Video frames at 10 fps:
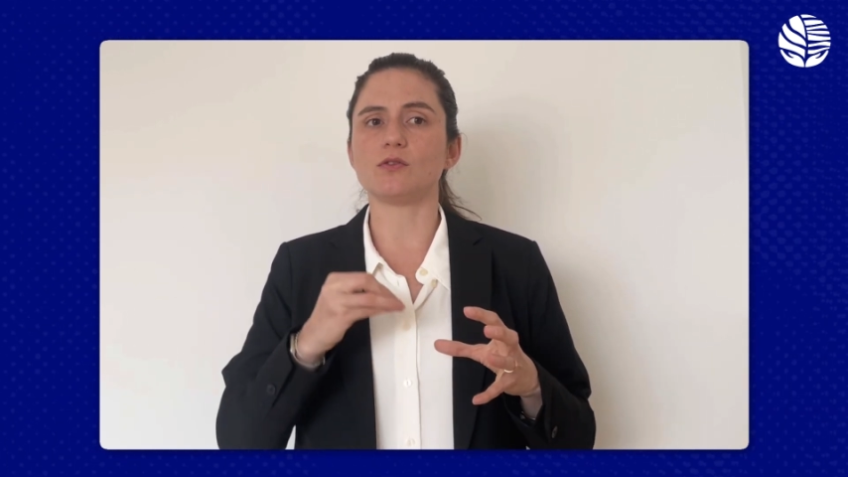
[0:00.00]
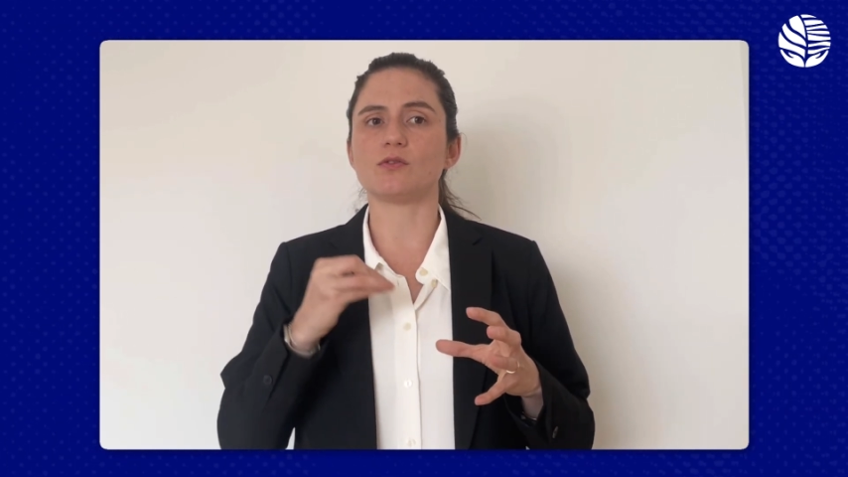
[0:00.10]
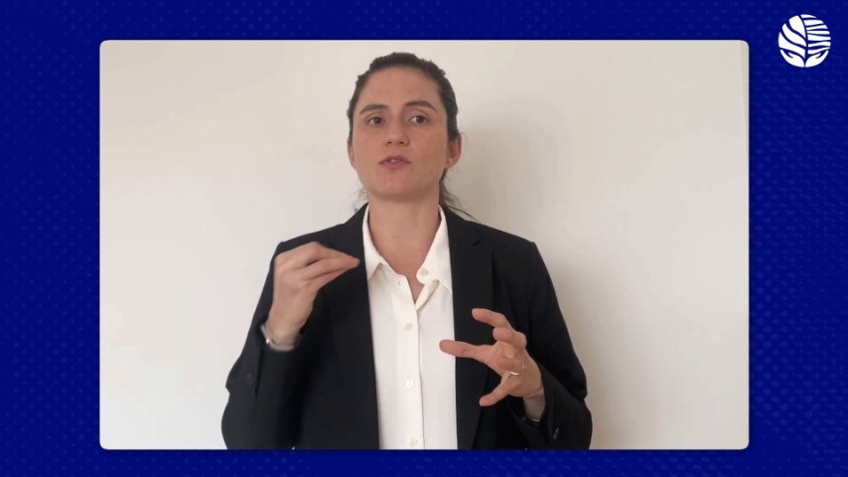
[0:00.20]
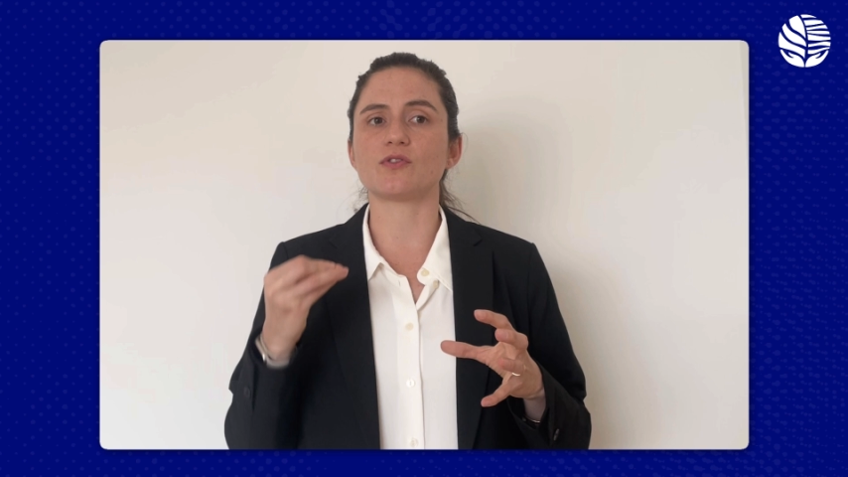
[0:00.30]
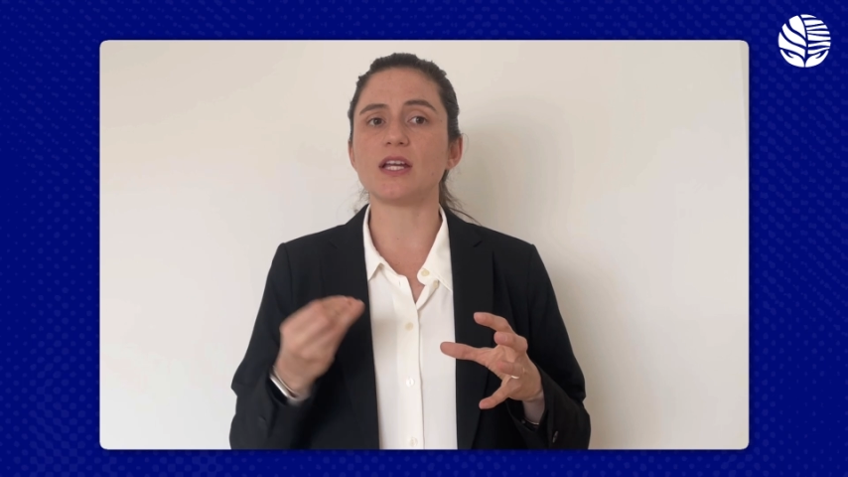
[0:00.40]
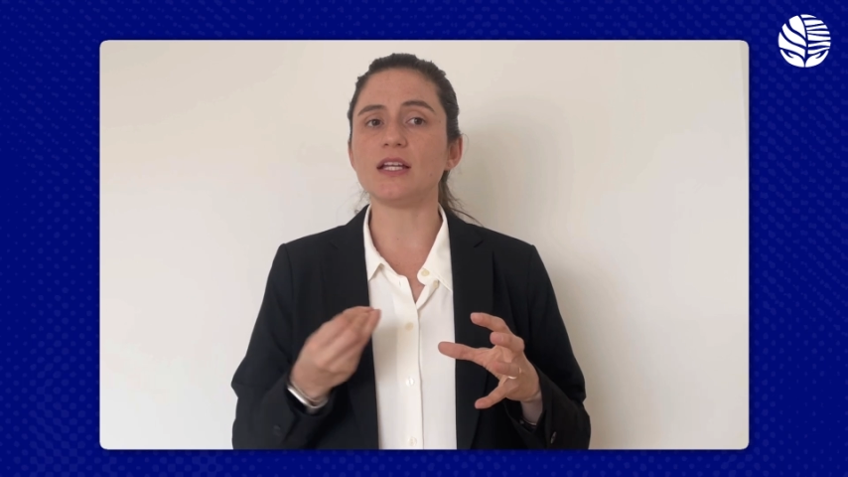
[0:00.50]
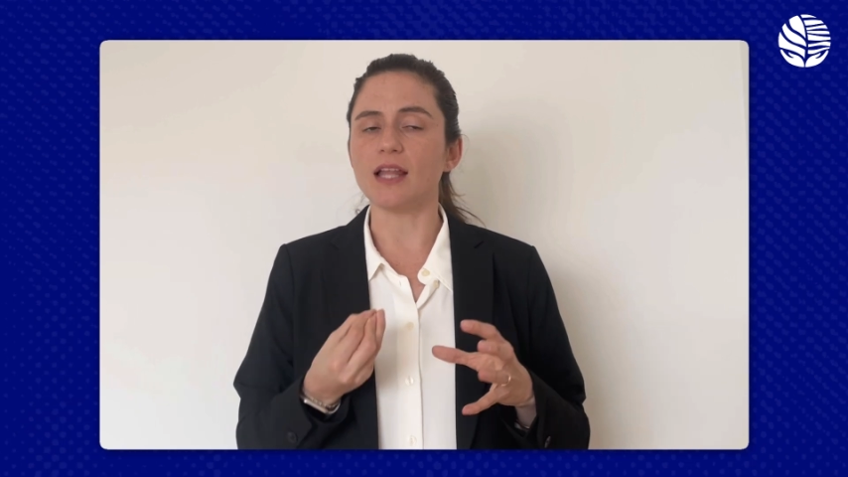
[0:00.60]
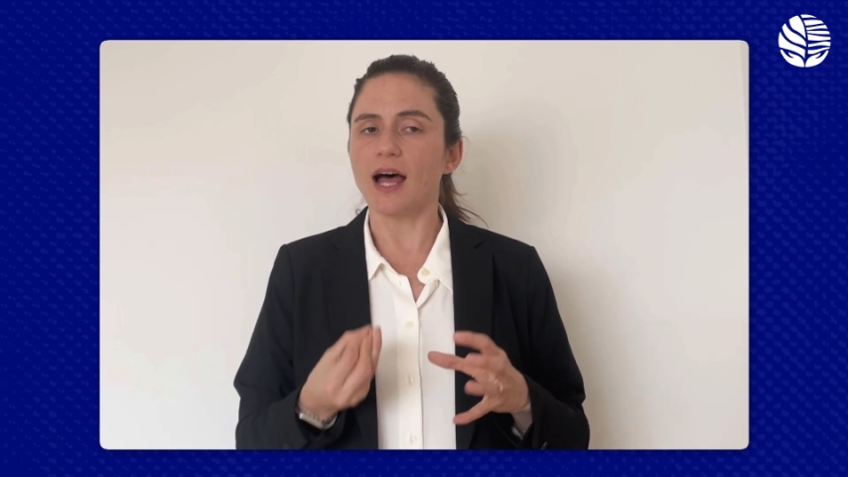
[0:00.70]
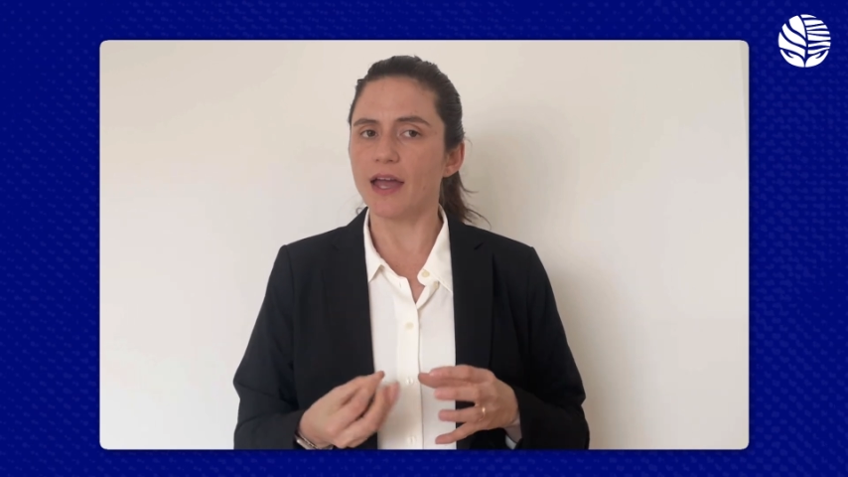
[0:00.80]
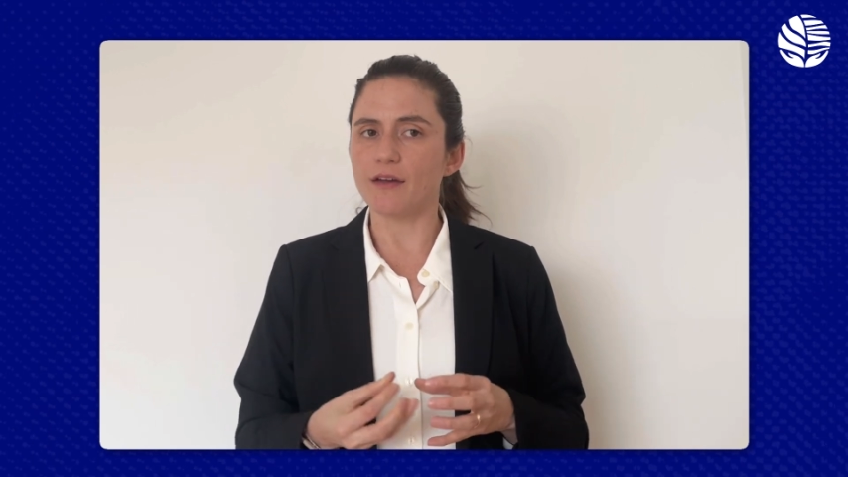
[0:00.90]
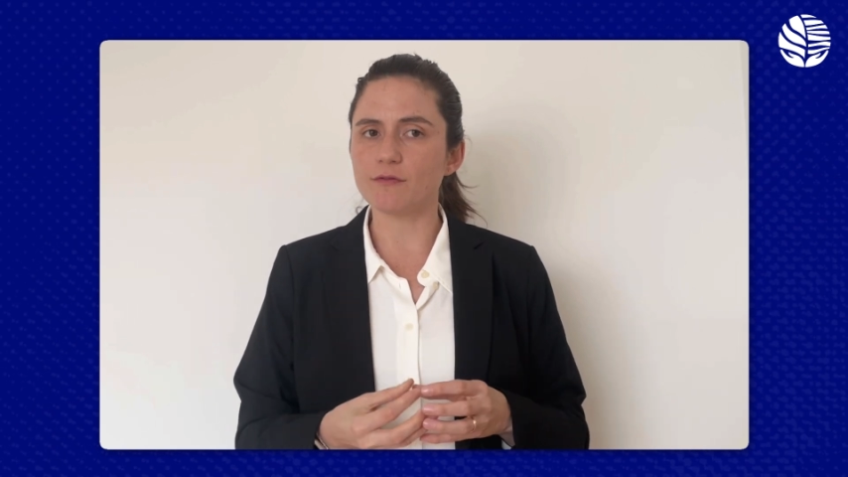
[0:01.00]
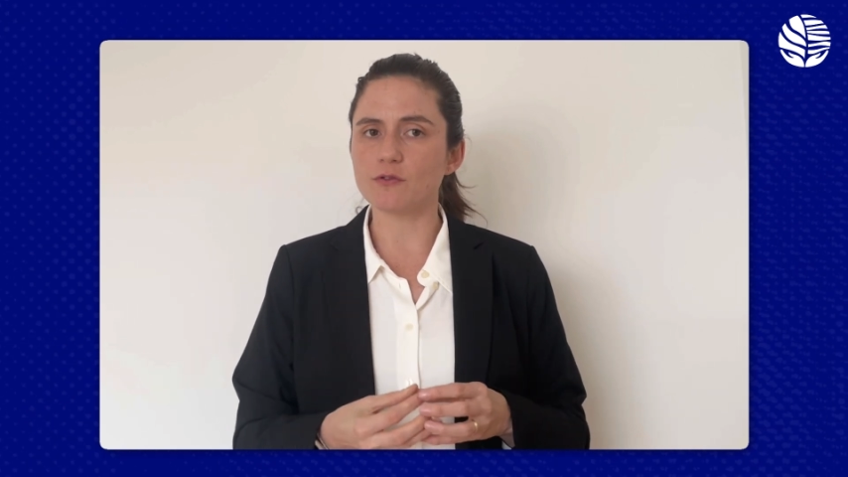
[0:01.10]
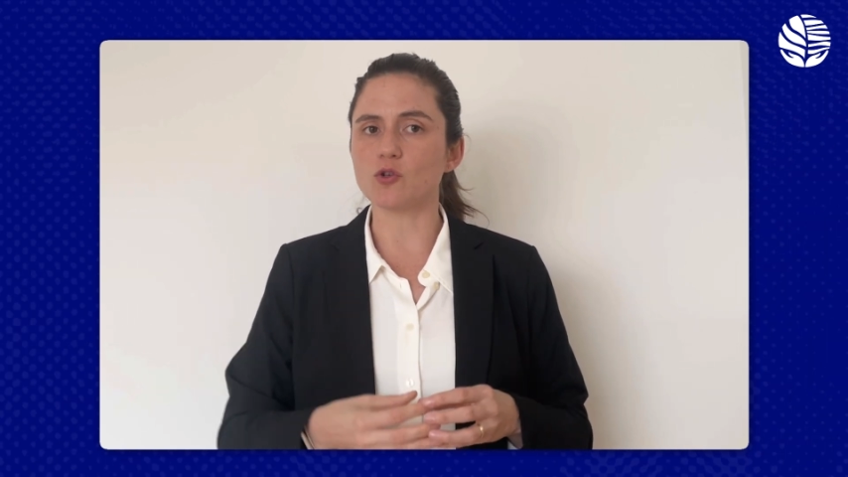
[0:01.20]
to sustain life,